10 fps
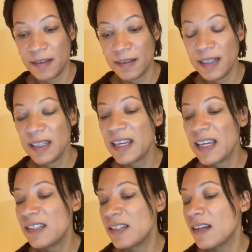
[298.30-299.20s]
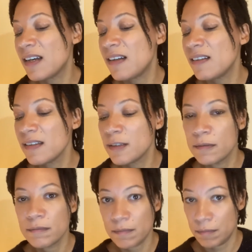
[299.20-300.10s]
Little kitchen girl,
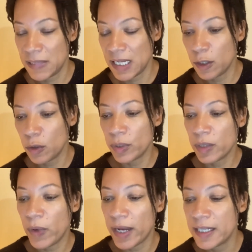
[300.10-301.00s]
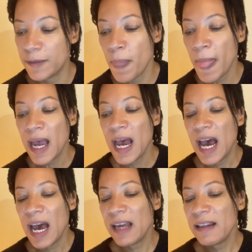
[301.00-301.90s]
said the lord-in-waiting,
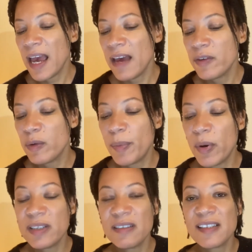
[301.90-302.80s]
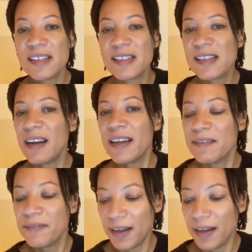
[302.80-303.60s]
I'll have you appointed scullion for